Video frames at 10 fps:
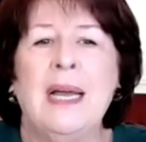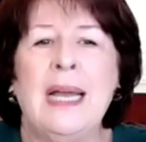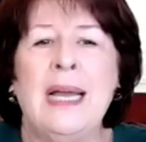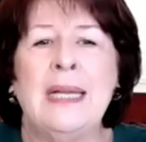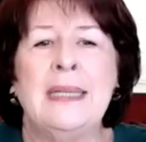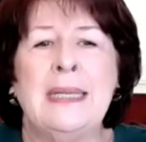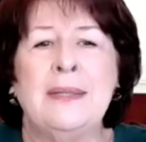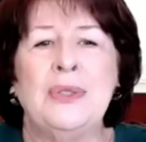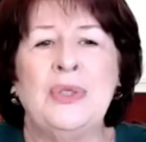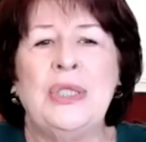And
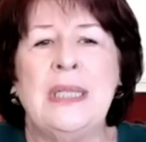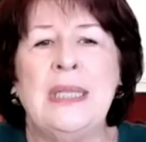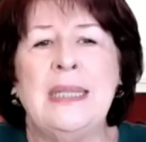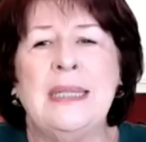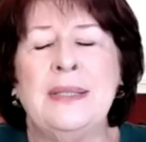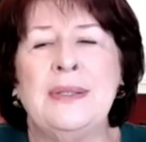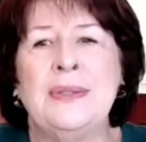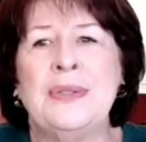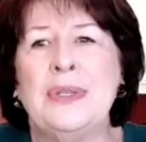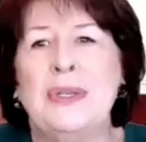English tea
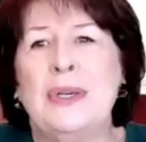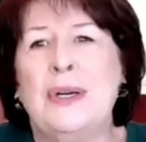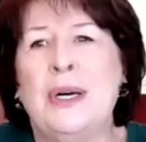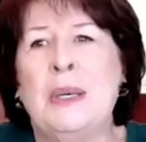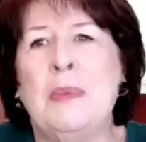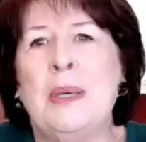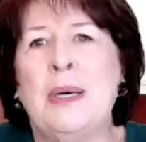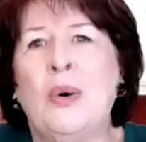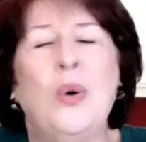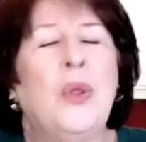is a
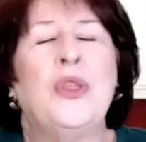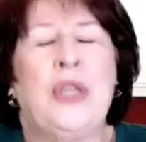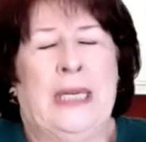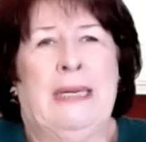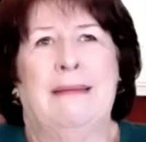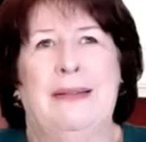whole thing.